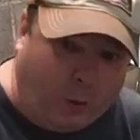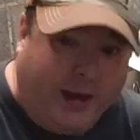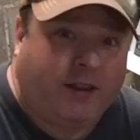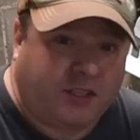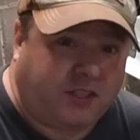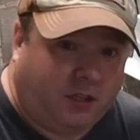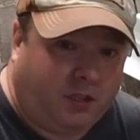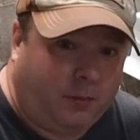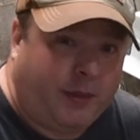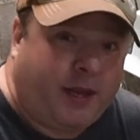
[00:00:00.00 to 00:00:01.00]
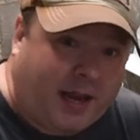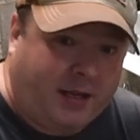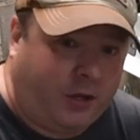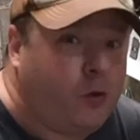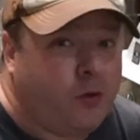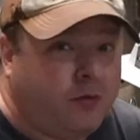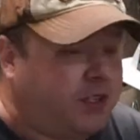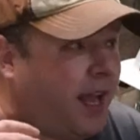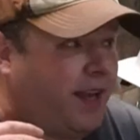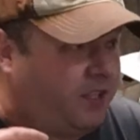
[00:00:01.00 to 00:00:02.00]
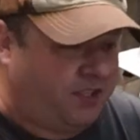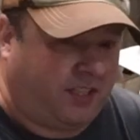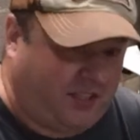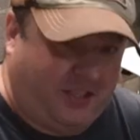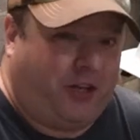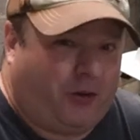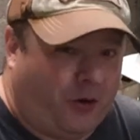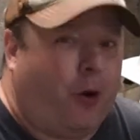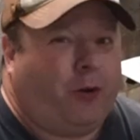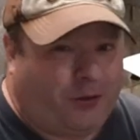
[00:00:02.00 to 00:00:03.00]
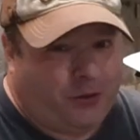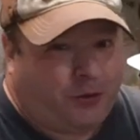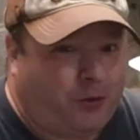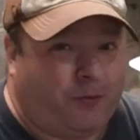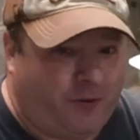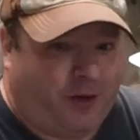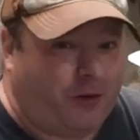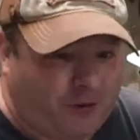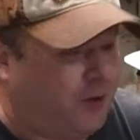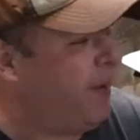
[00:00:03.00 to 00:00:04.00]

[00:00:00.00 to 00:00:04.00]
wing this a little bit and use a six-year-old YouTube video to